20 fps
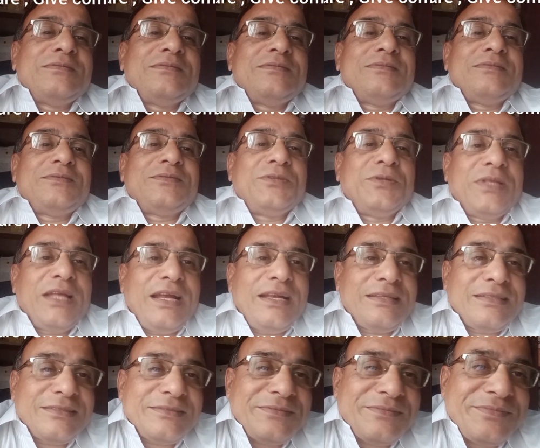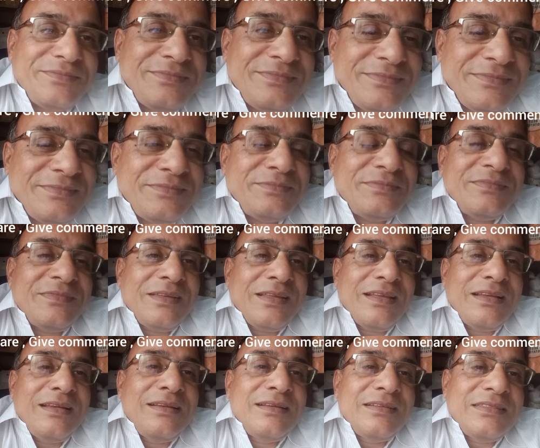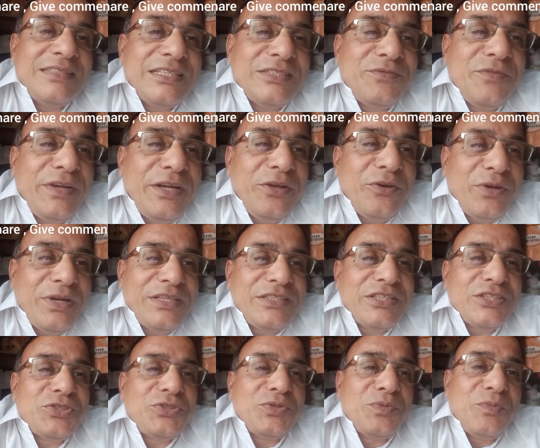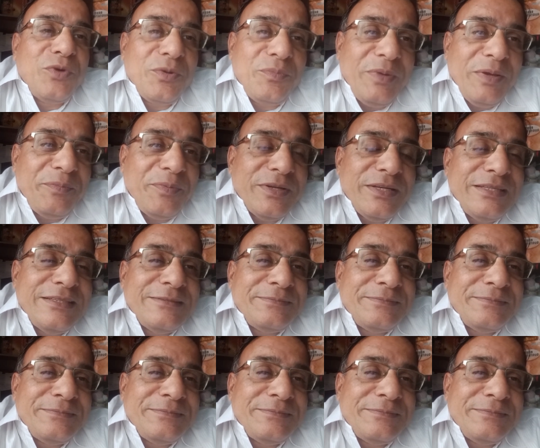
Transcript: so that this video reaches to more people,